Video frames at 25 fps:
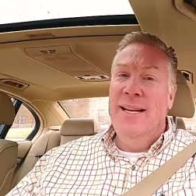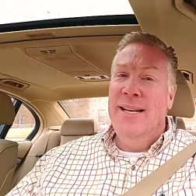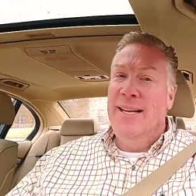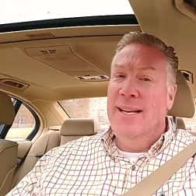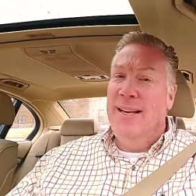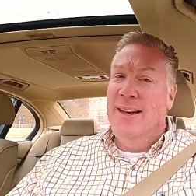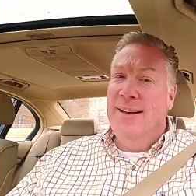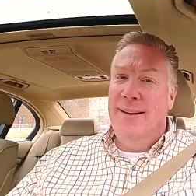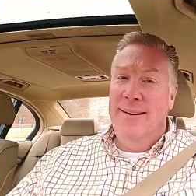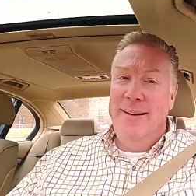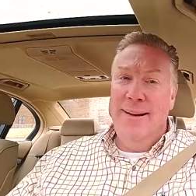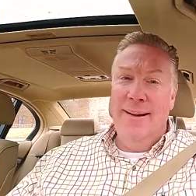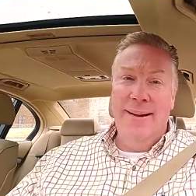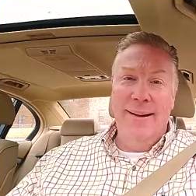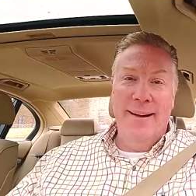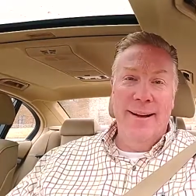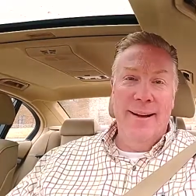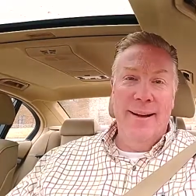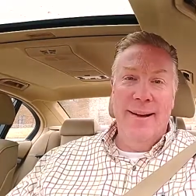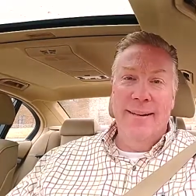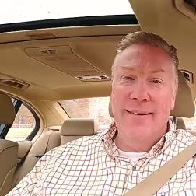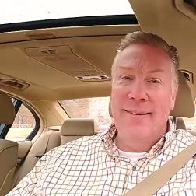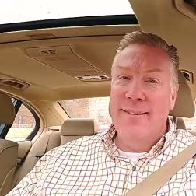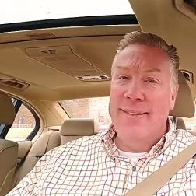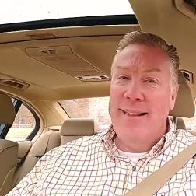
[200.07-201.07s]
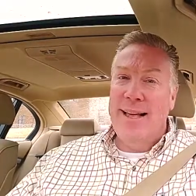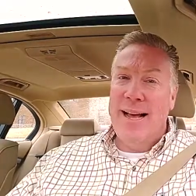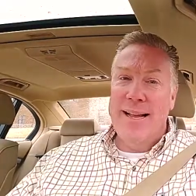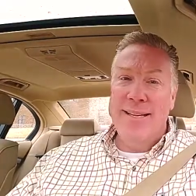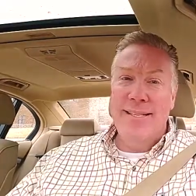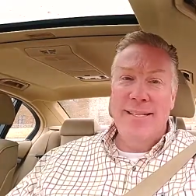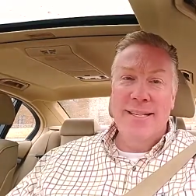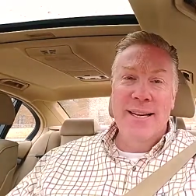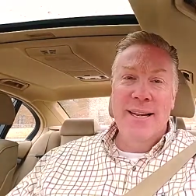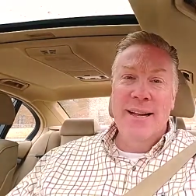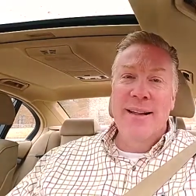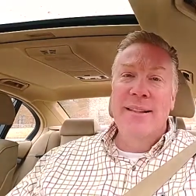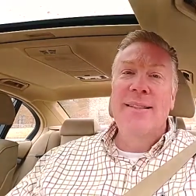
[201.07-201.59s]
No, no, no, no.
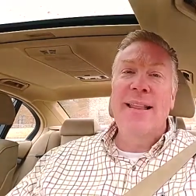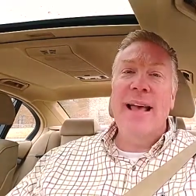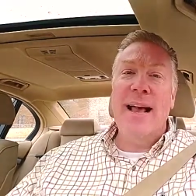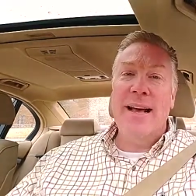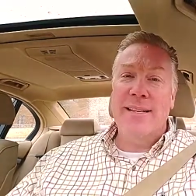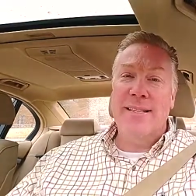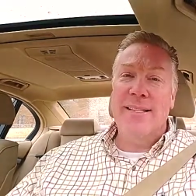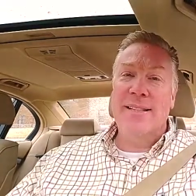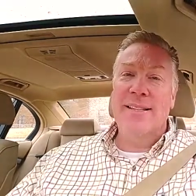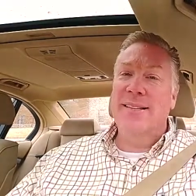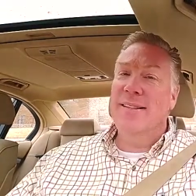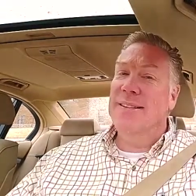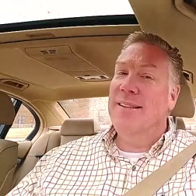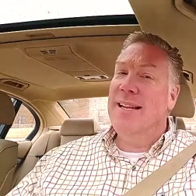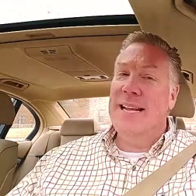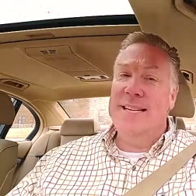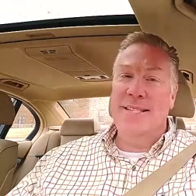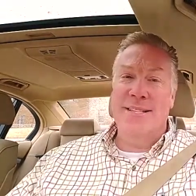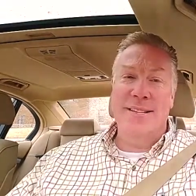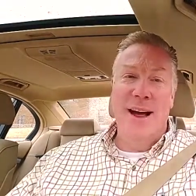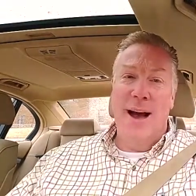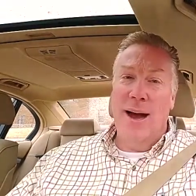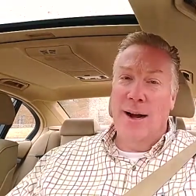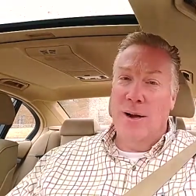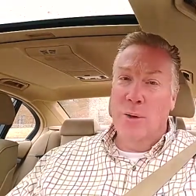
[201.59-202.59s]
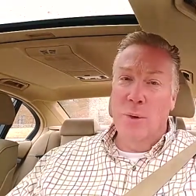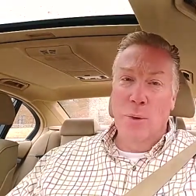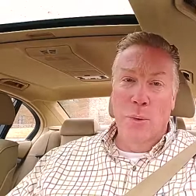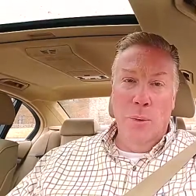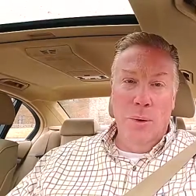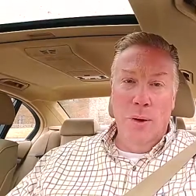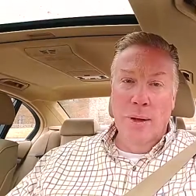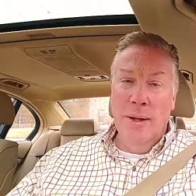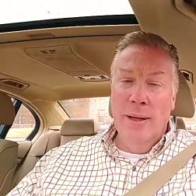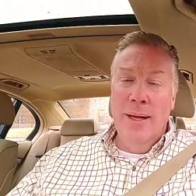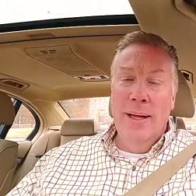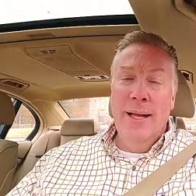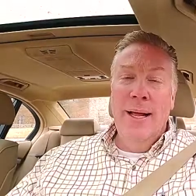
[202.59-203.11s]
That's that's that's not
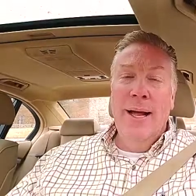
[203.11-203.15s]
cool.